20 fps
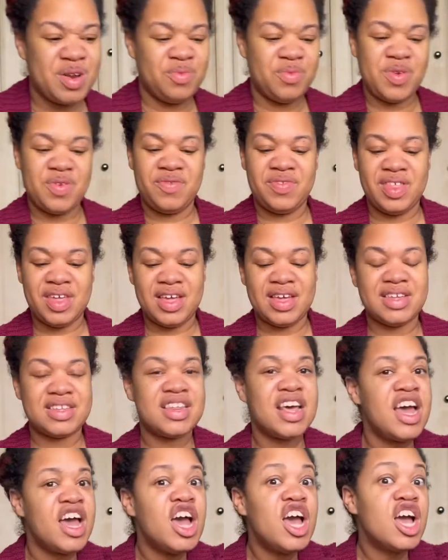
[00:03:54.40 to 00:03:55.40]
with these
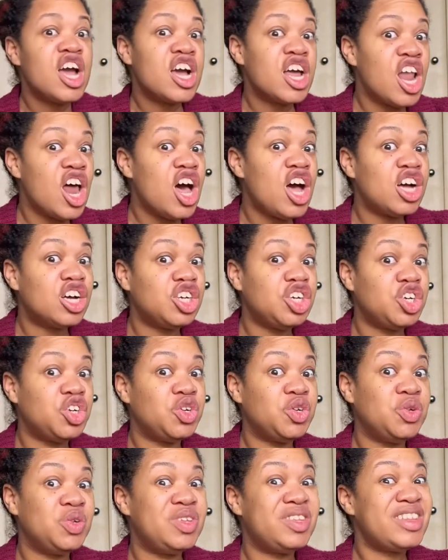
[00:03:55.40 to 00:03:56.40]
Clark
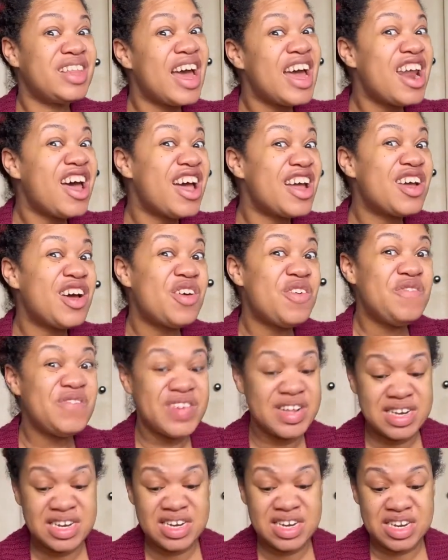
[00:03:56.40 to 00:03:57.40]
shoes that I got on
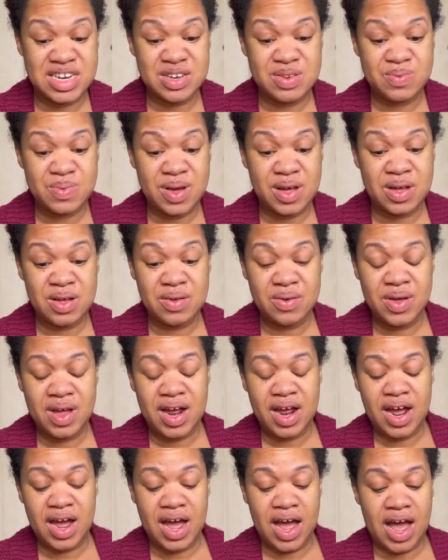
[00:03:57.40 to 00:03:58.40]
Vinted as well.
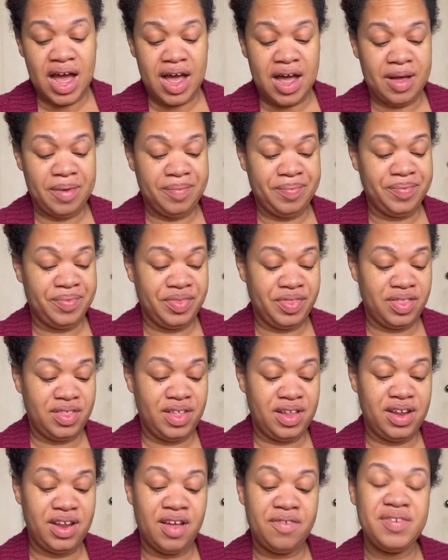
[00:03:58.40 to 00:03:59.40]
The
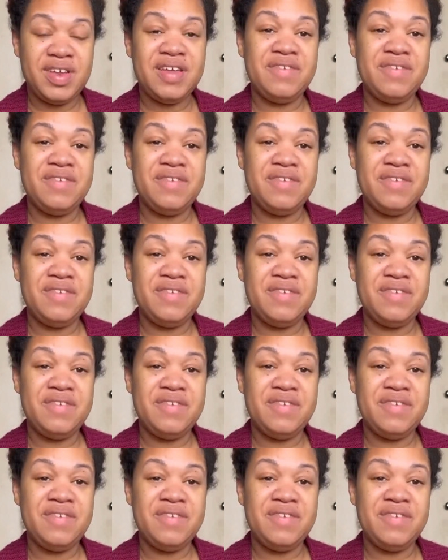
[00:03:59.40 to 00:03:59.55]
lovely